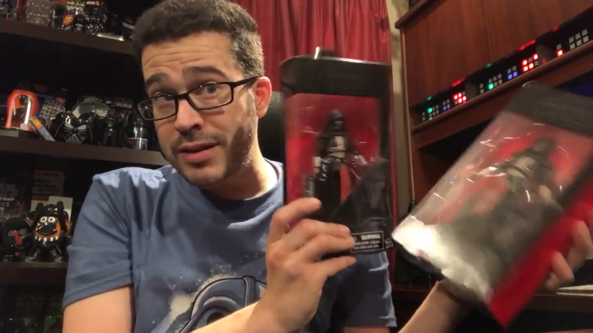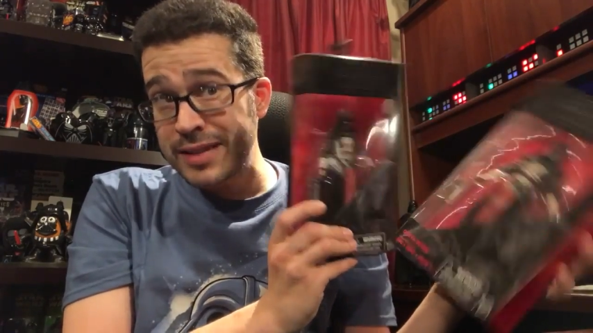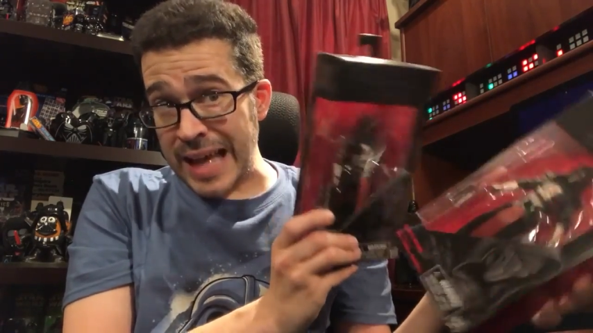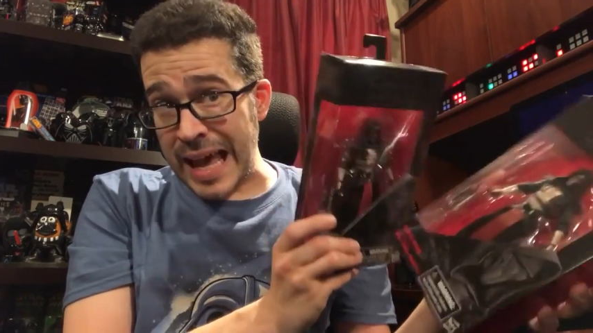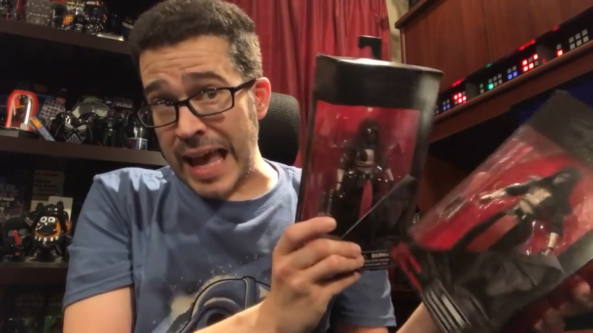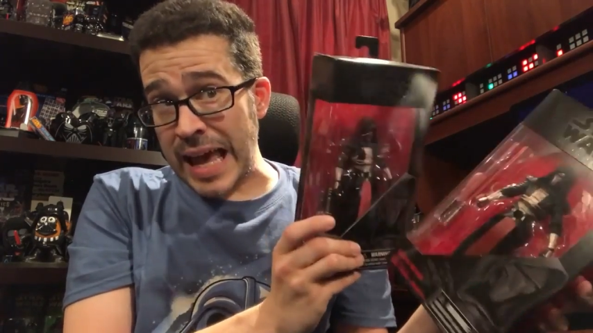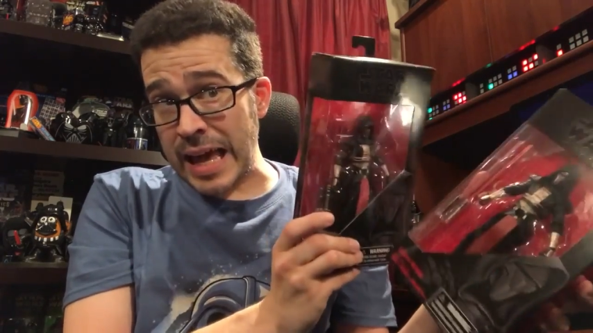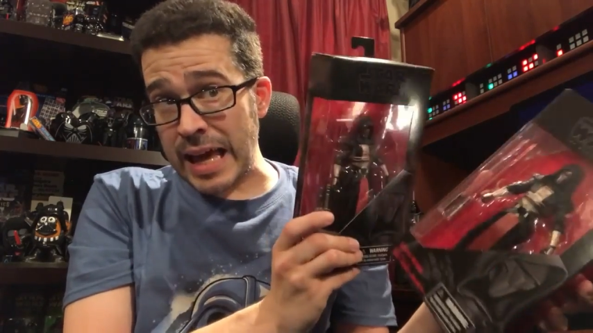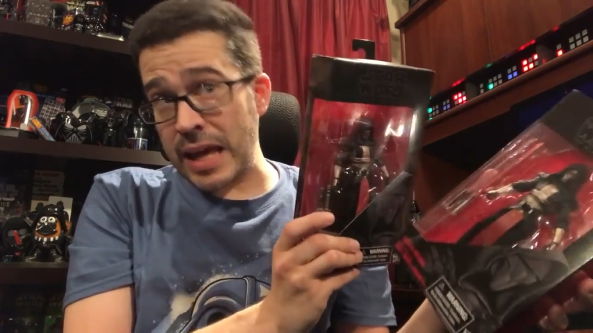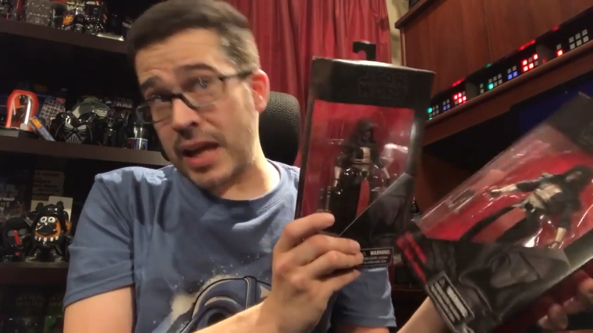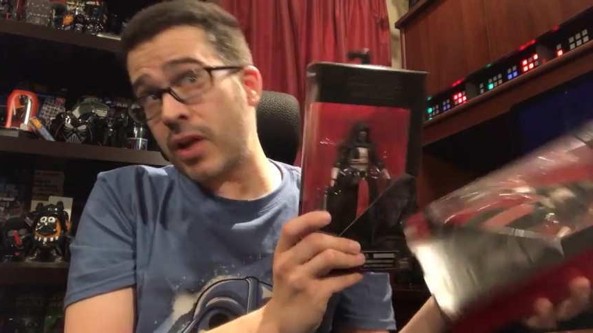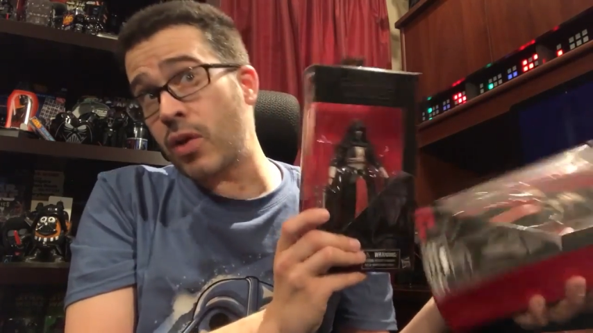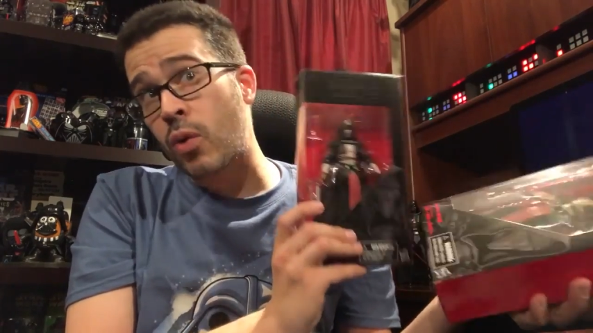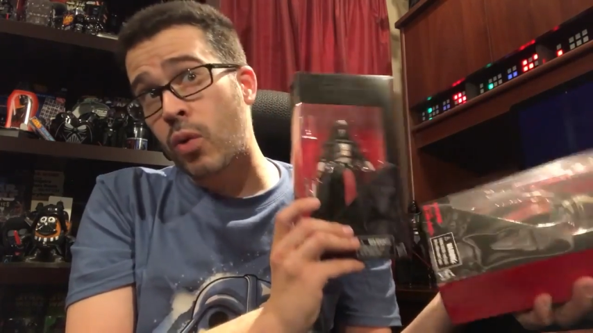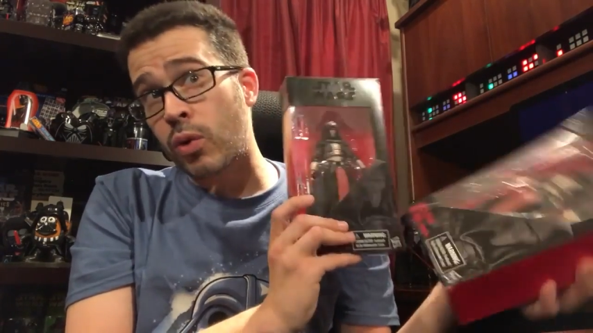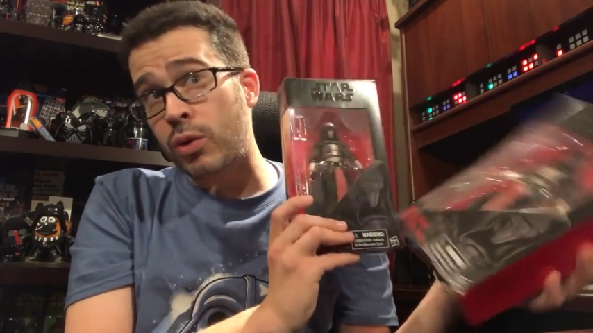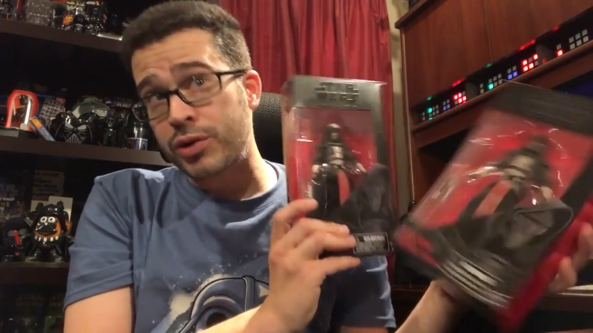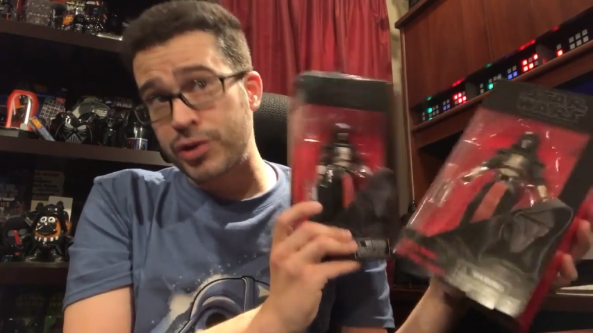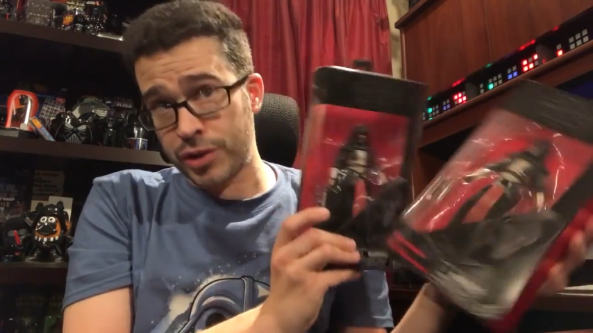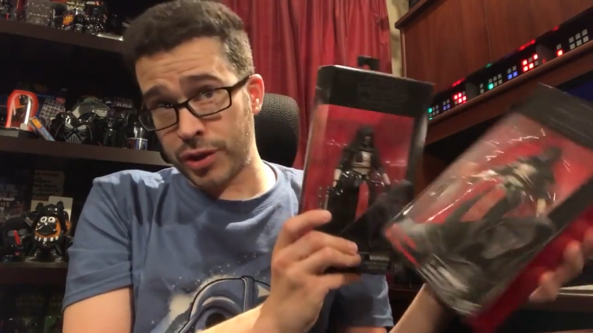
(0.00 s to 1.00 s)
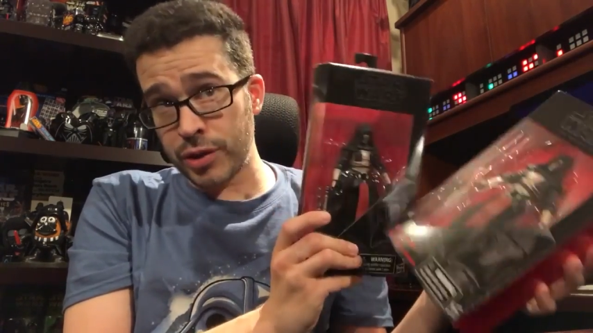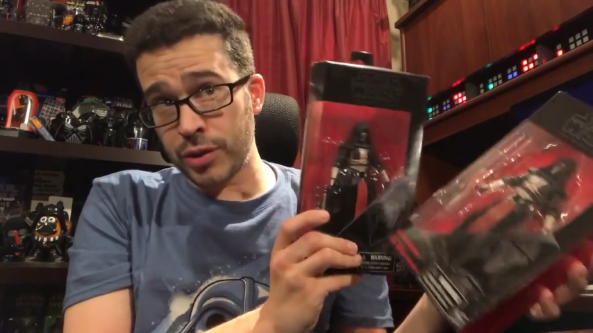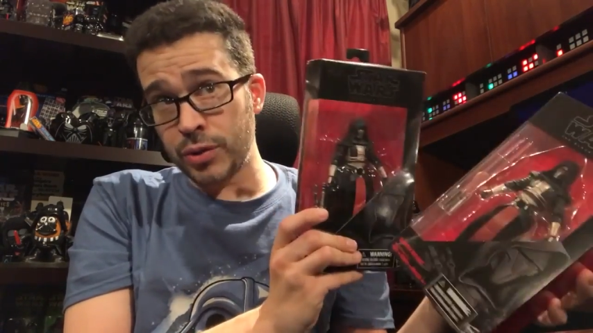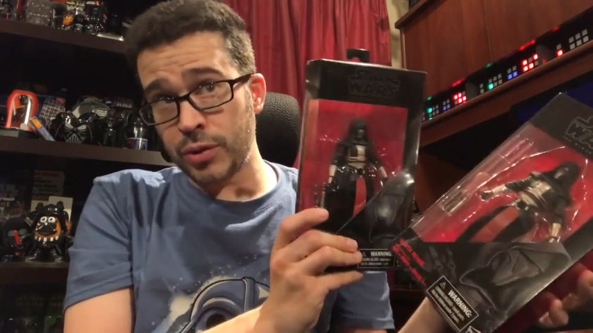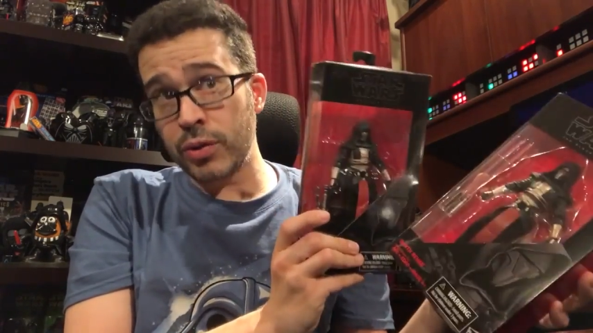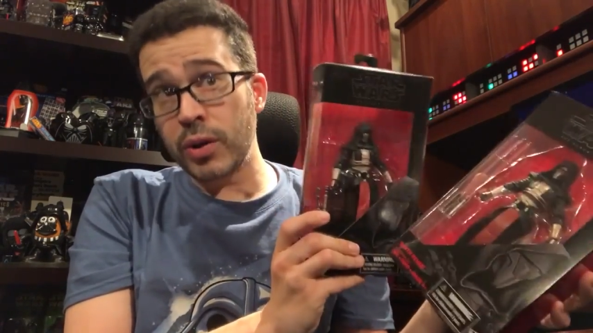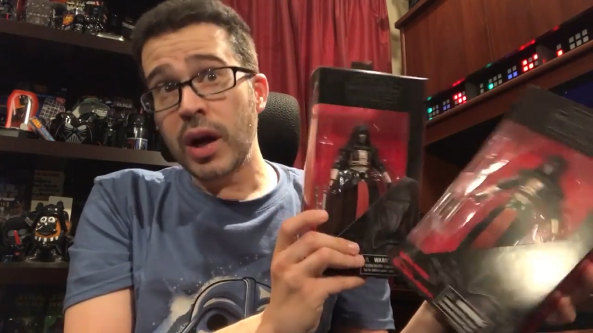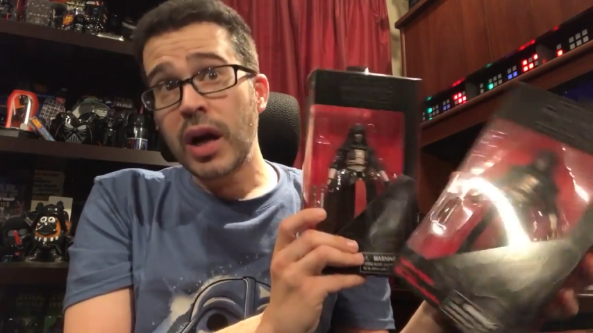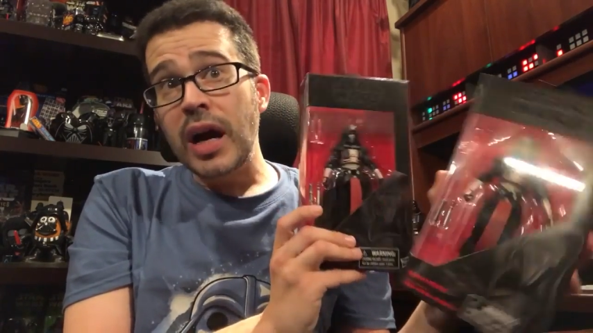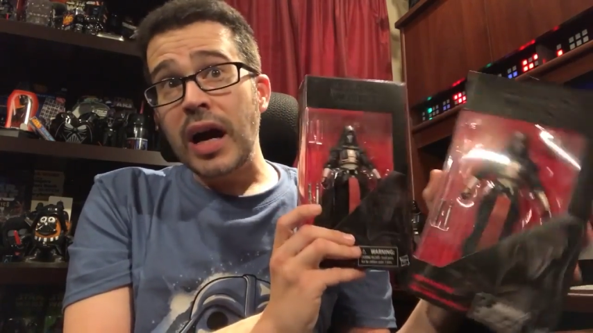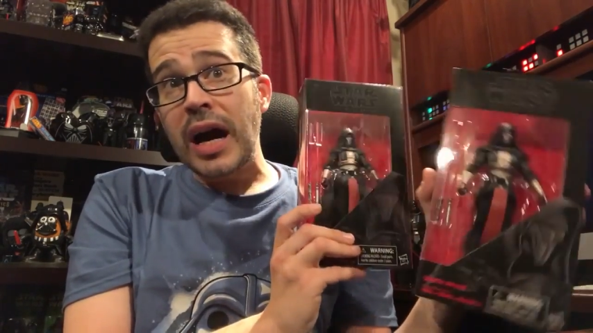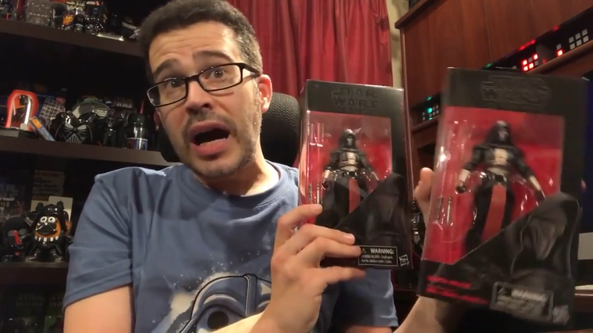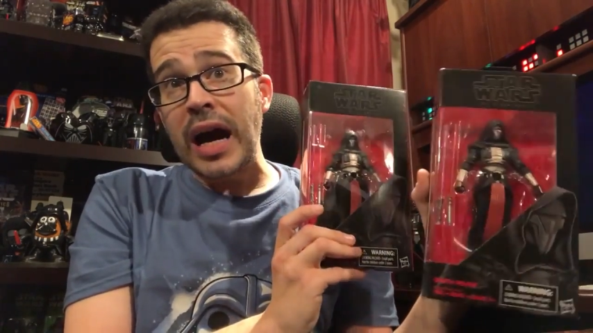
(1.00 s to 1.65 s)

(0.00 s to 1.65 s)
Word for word: day or two,